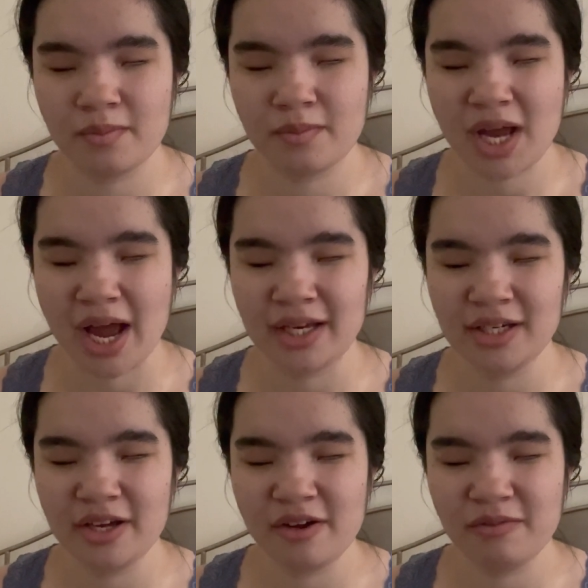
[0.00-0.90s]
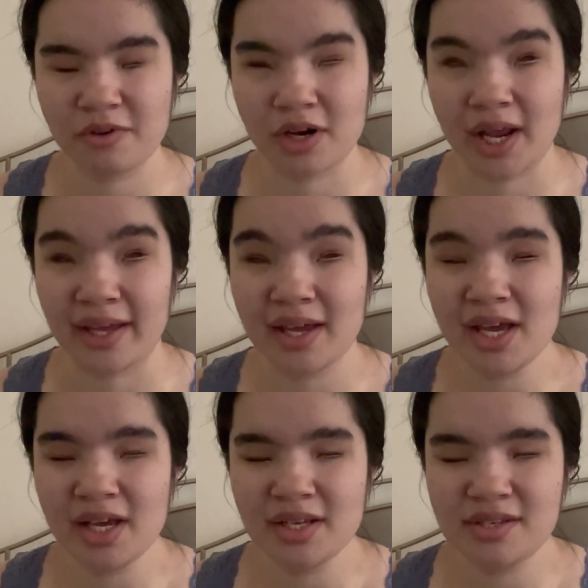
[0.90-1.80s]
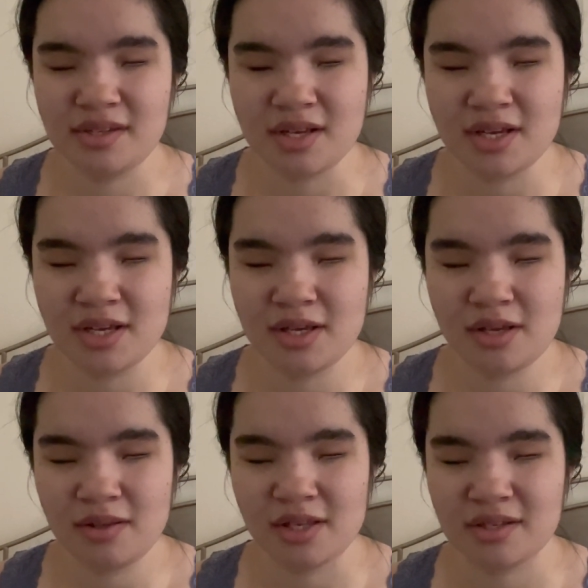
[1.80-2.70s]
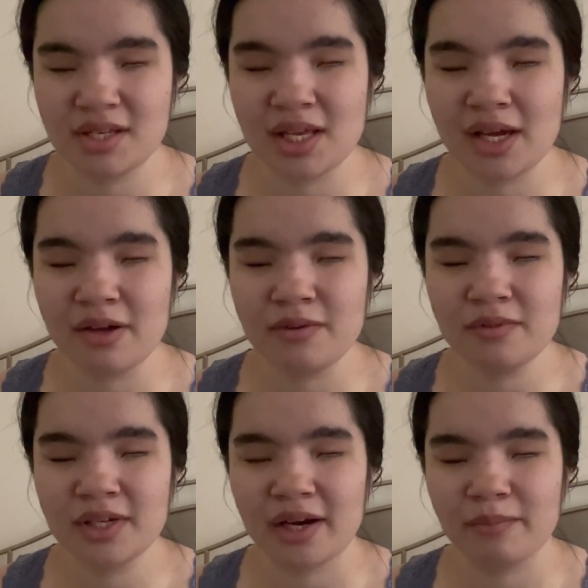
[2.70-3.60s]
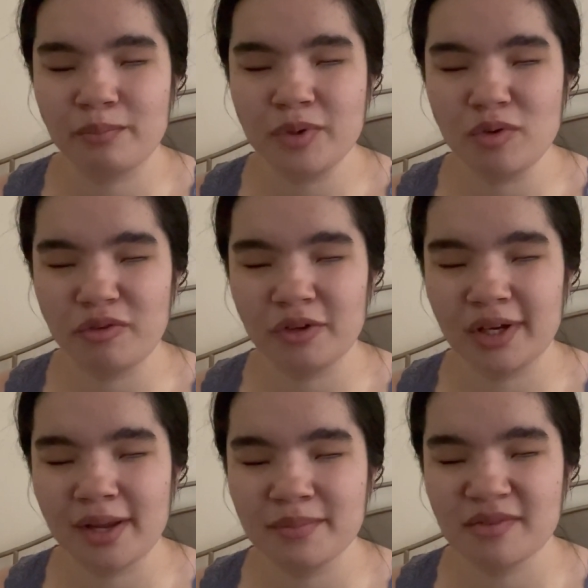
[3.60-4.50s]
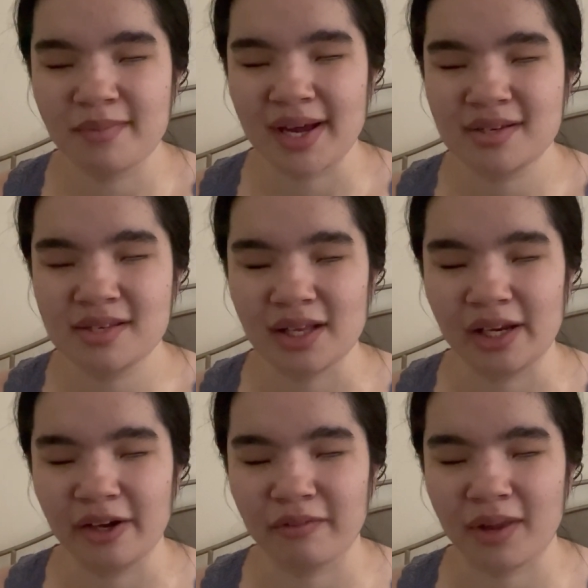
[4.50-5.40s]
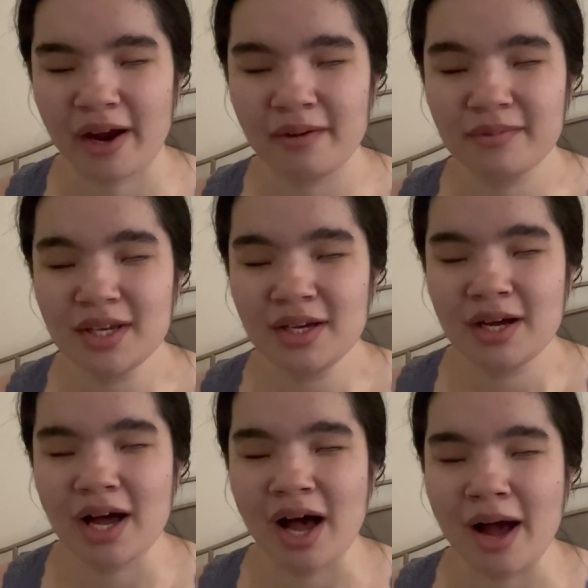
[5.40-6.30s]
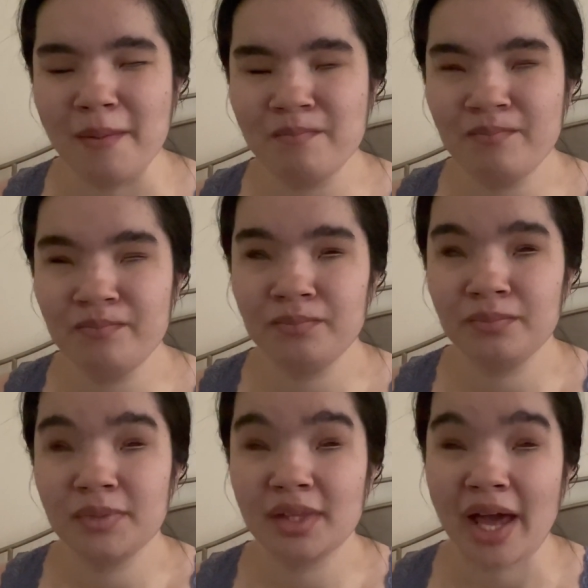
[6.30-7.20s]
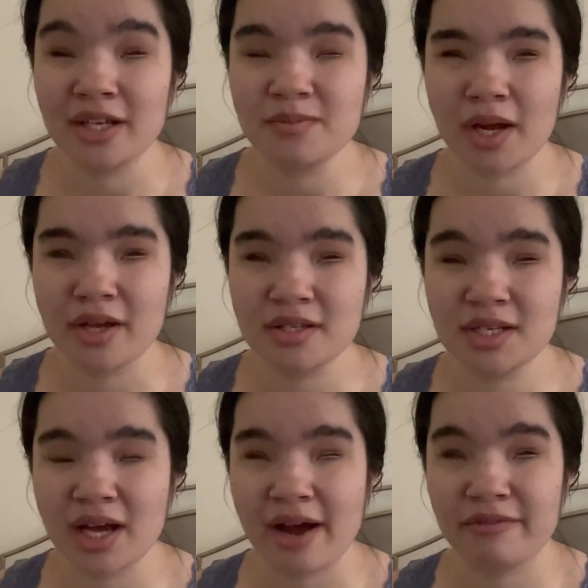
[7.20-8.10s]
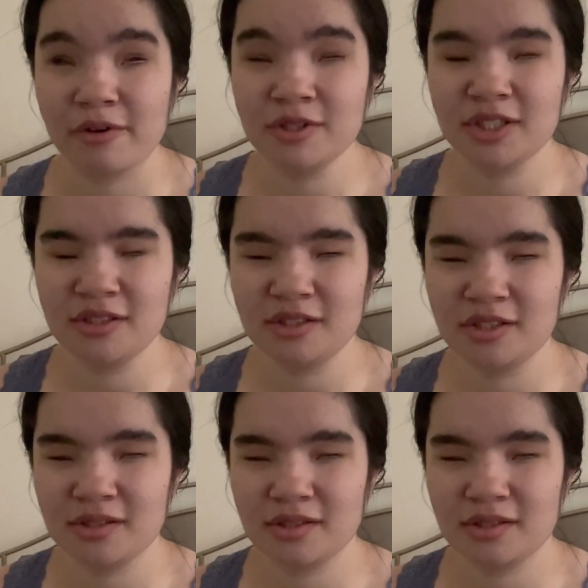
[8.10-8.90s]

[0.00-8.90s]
kind of, or like see the ceiling, get a beautiful glimpse of my ceiling over there, that is because the iPhone didn't